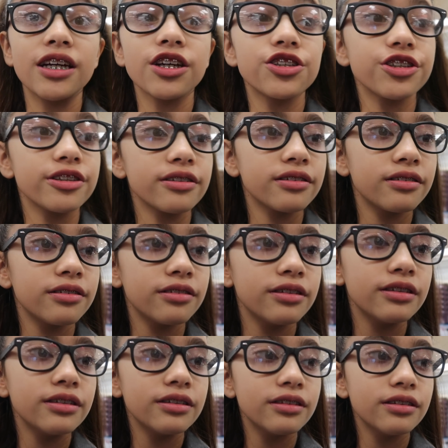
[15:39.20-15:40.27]
section. see how I
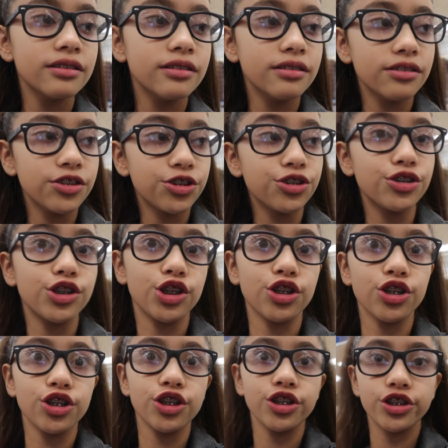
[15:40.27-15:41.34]
made that in there?
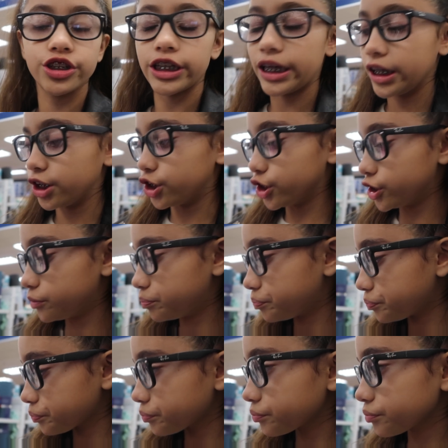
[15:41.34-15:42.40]
Sure,
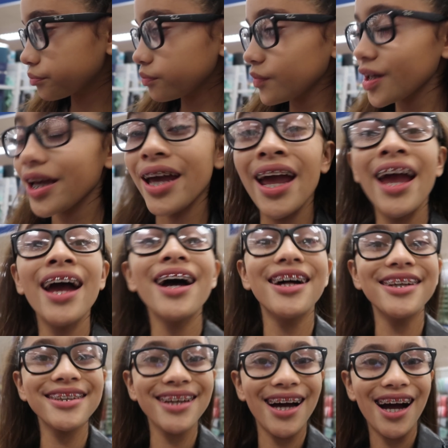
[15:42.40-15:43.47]
Chandler.
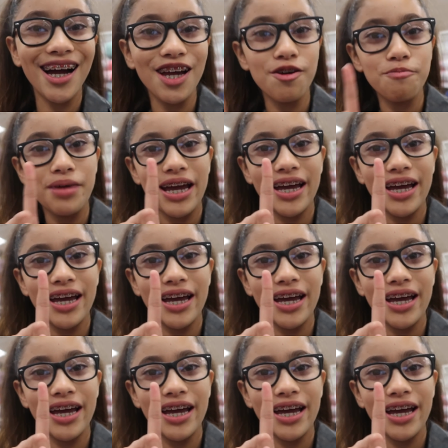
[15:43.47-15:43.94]
And I am